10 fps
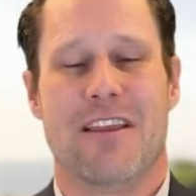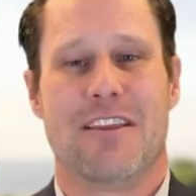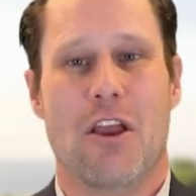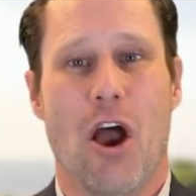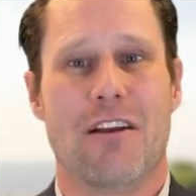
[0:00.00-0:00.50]

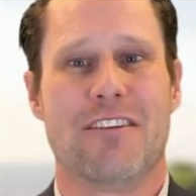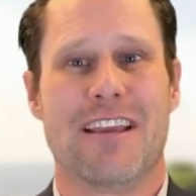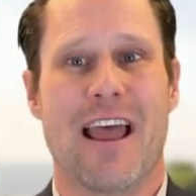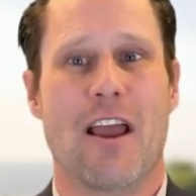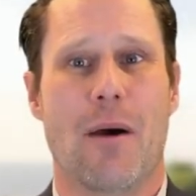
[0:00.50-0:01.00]
They often
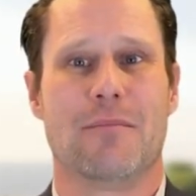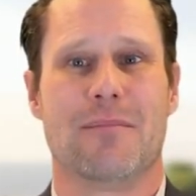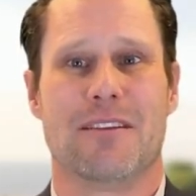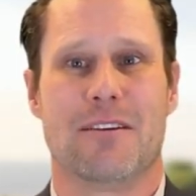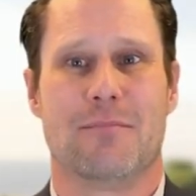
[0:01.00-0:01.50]
had
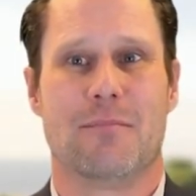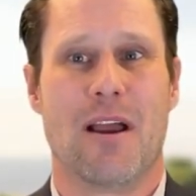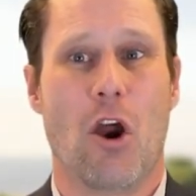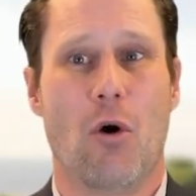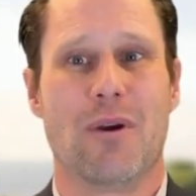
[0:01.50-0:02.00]
optimism
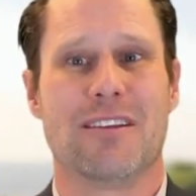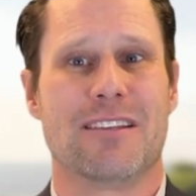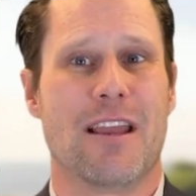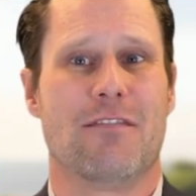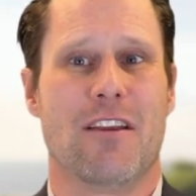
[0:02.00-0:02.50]
by always
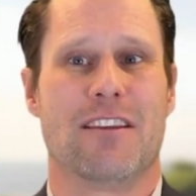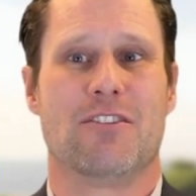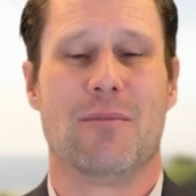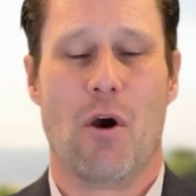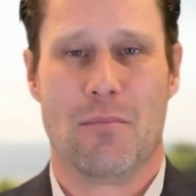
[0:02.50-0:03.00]
identifying
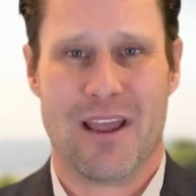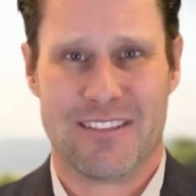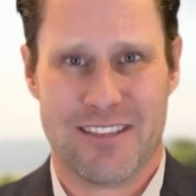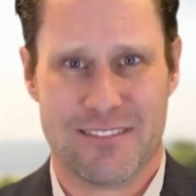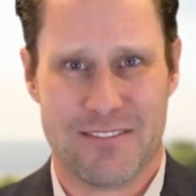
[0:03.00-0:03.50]
small
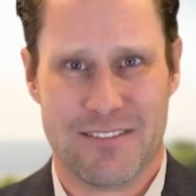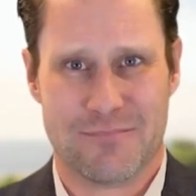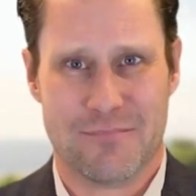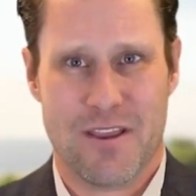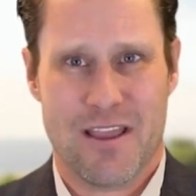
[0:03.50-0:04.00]
blessings.
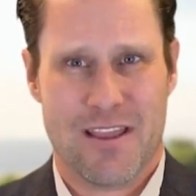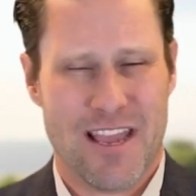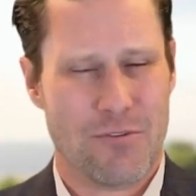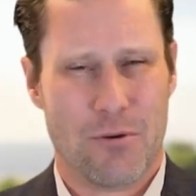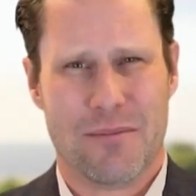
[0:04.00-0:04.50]

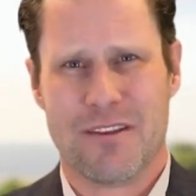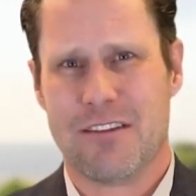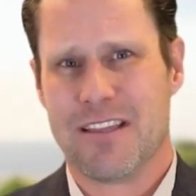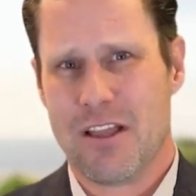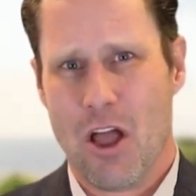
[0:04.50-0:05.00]
They threw
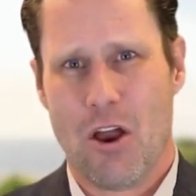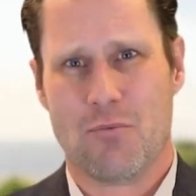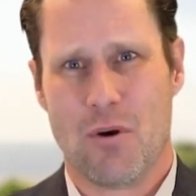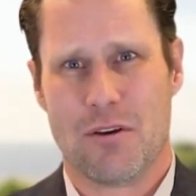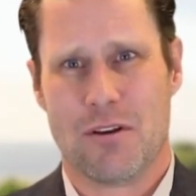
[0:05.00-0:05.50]
themselves into
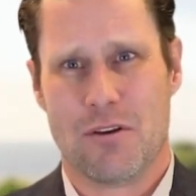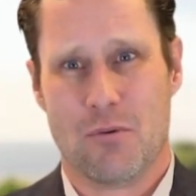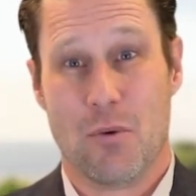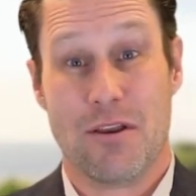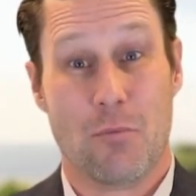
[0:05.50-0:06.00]
hard work
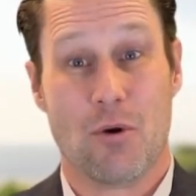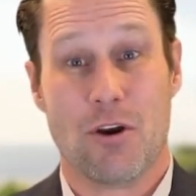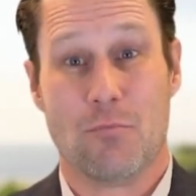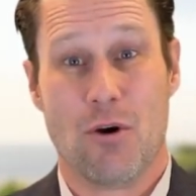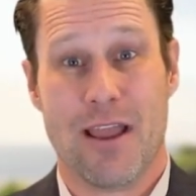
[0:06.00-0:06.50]
when they were
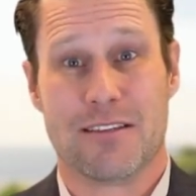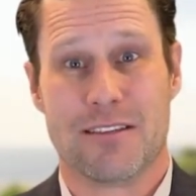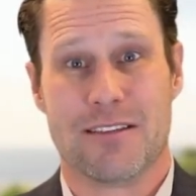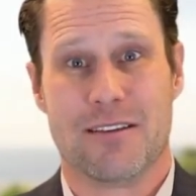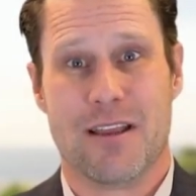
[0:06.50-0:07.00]

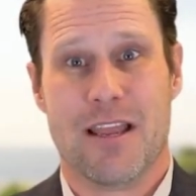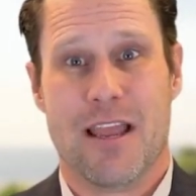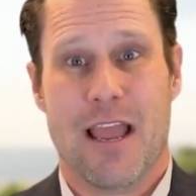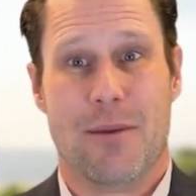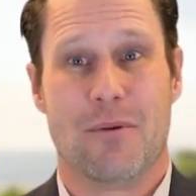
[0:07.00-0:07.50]
depressed.
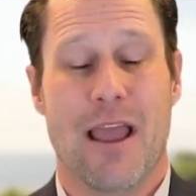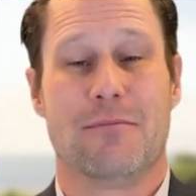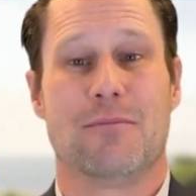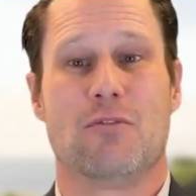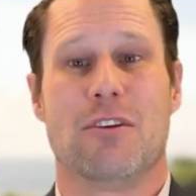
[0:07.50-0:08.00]
And
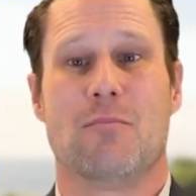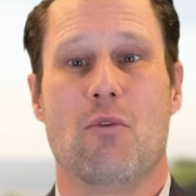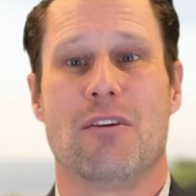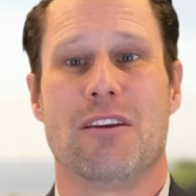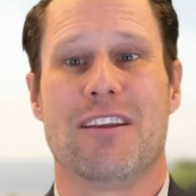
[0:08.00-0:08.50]
perhaps most
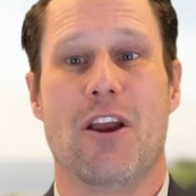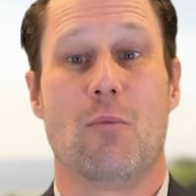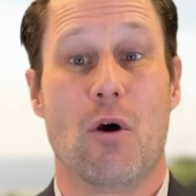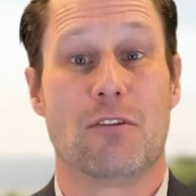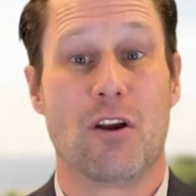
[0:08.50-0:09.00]
importantly, they
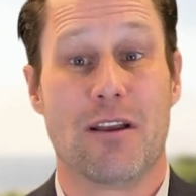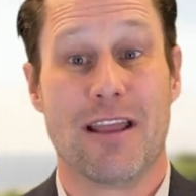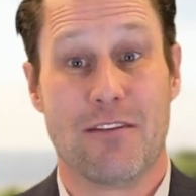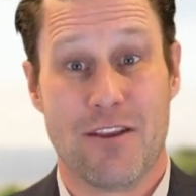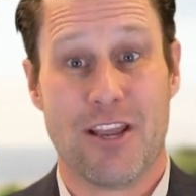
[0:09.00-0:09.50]
worked on
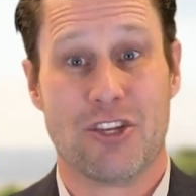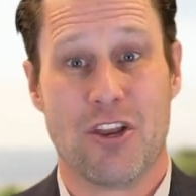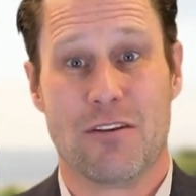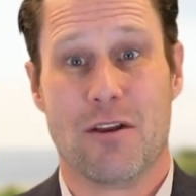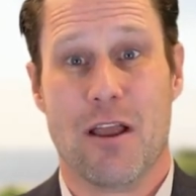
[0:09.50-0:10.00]

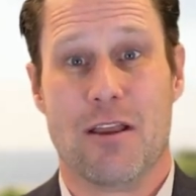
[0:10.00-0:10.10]
innovation.